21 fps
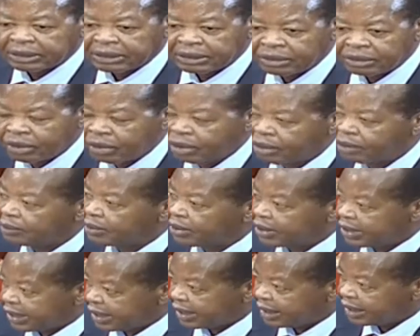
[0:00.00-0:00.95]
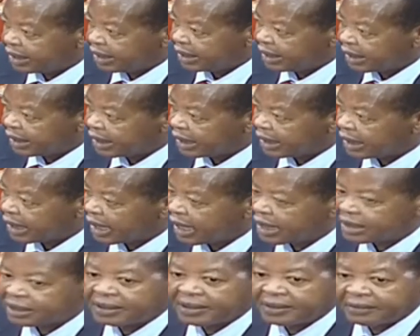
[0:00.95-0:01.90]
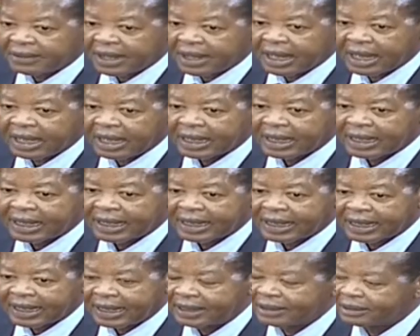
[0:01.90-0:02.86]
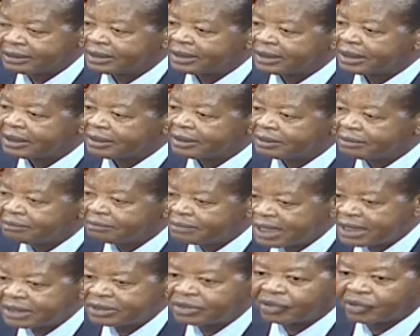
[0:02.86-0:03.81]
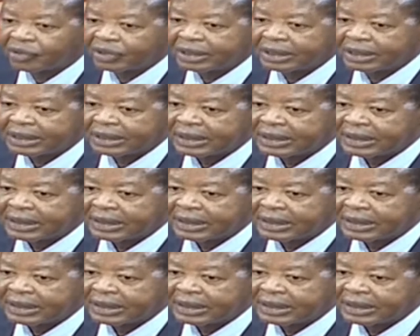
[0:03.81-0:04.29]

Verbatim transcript: nobody has ever can mention